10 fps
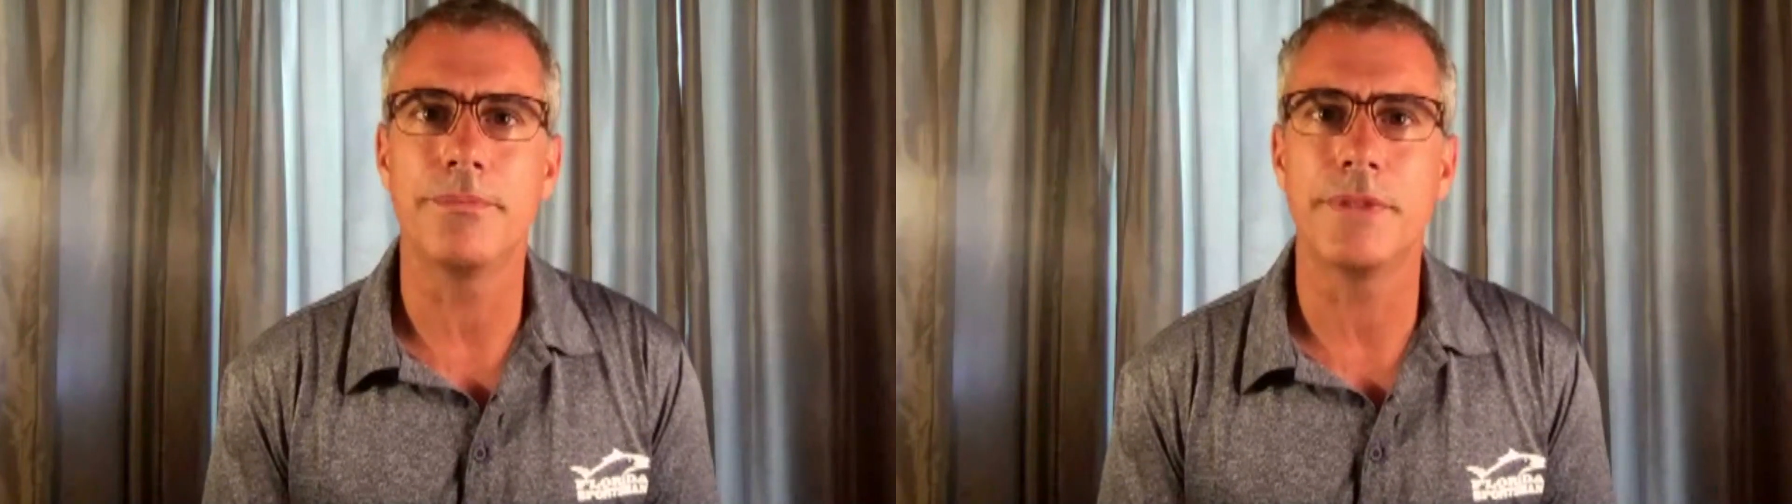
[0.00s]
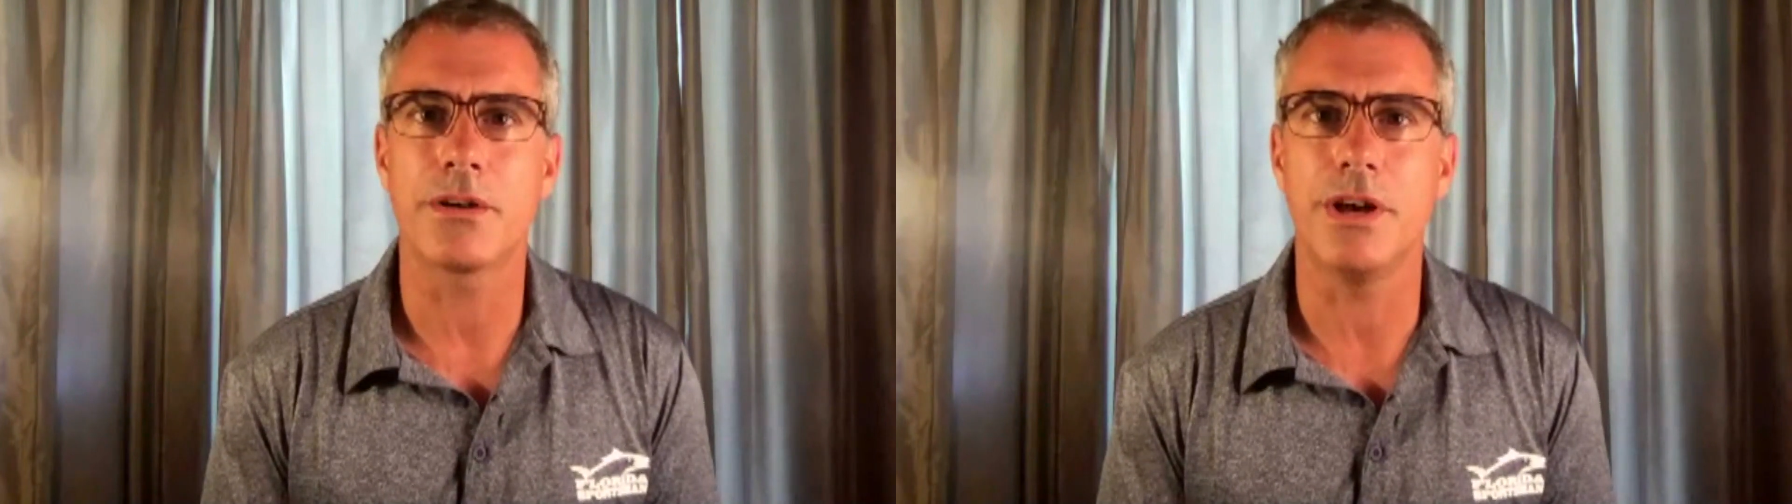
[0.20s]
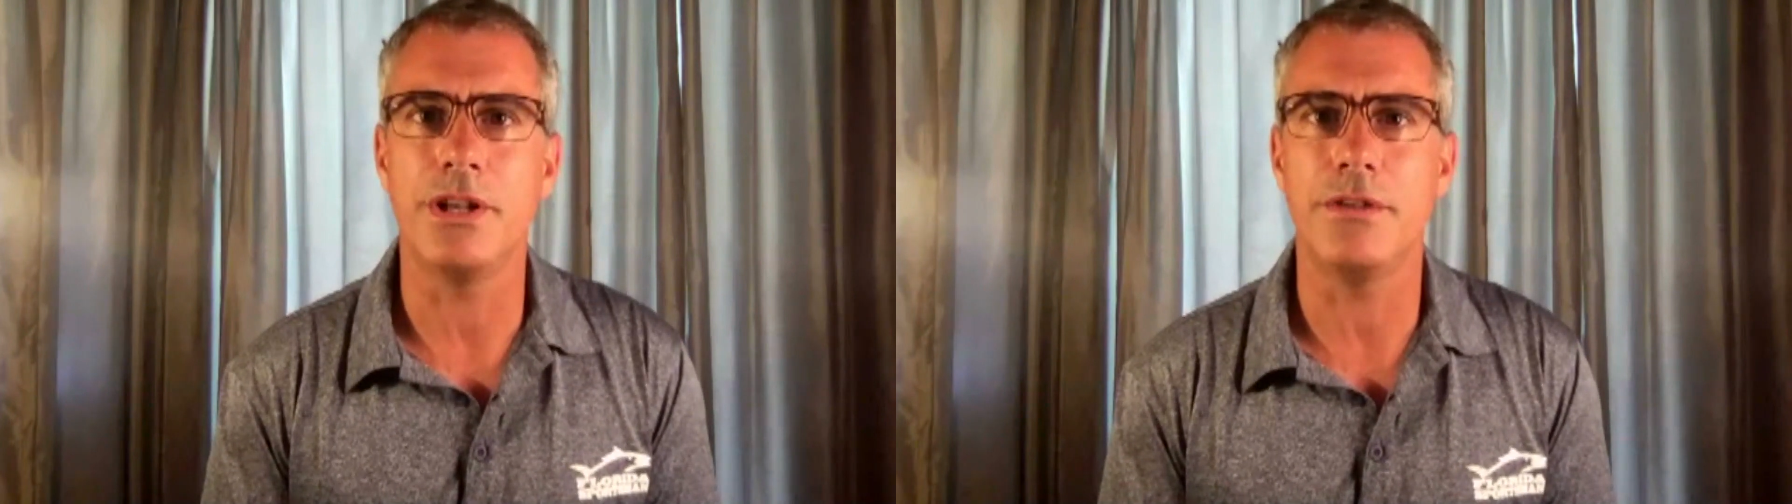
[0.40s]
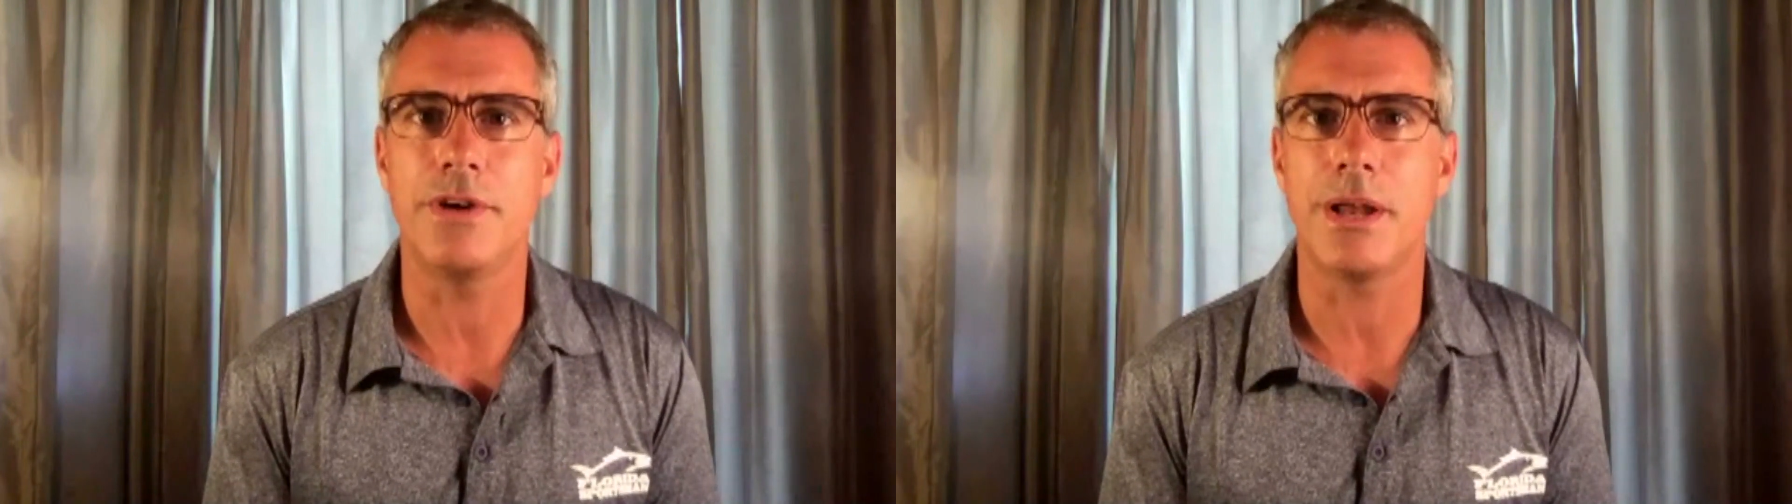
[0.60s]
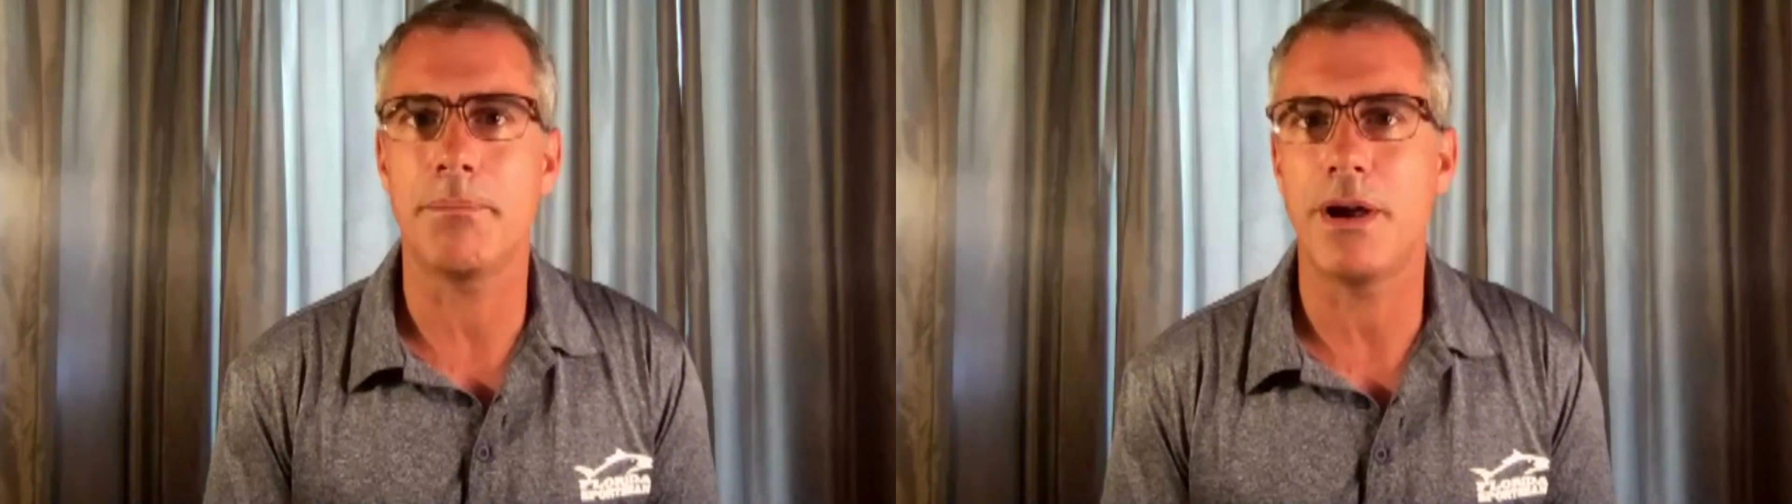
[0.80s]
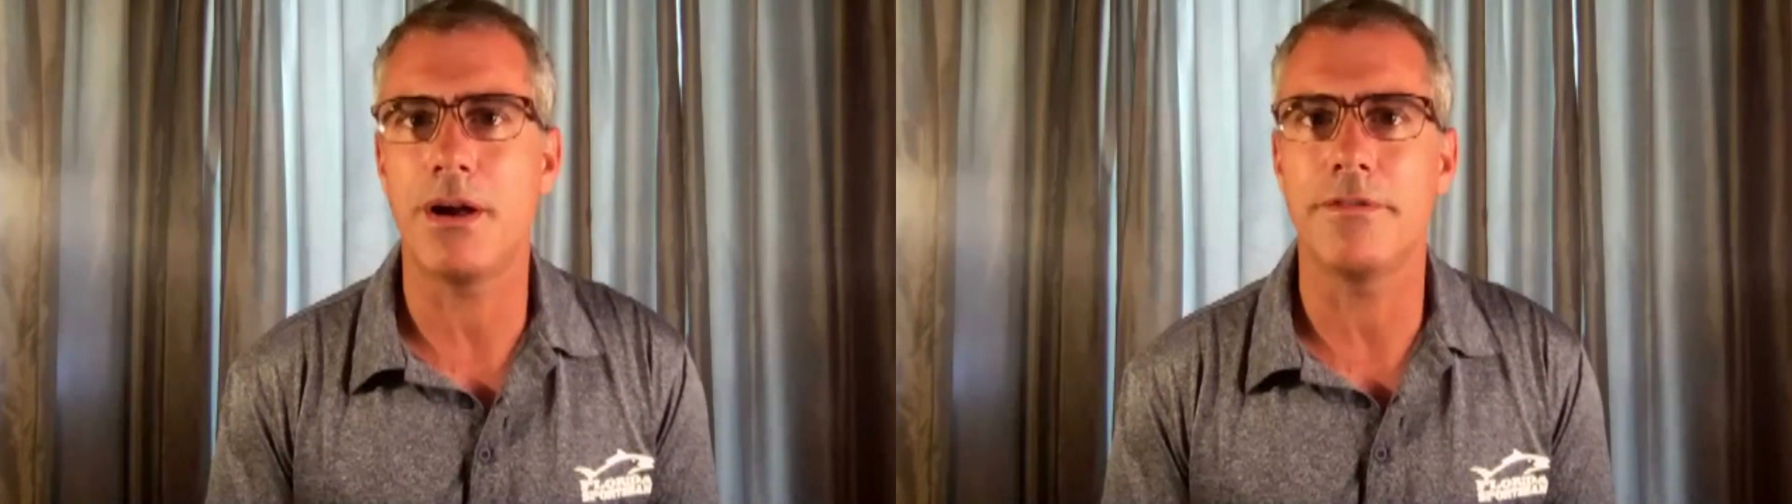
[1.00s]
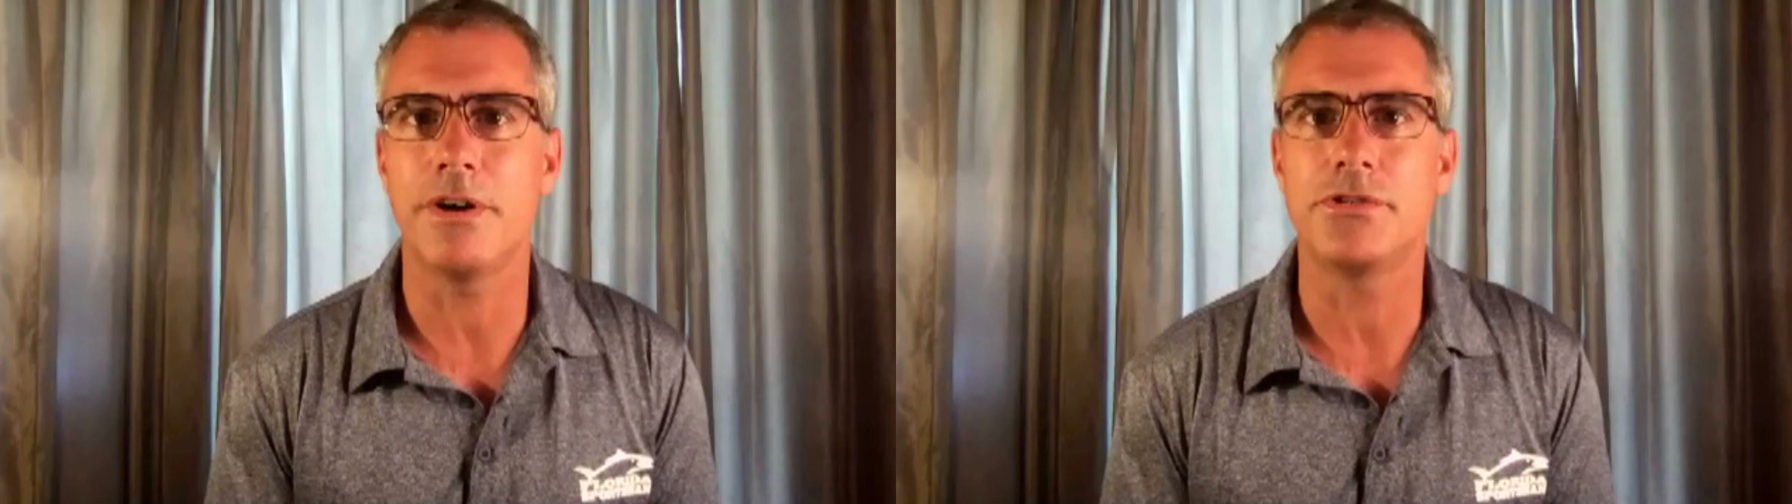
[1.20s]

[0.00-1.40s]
Now, Clent, you've got a pair of uh,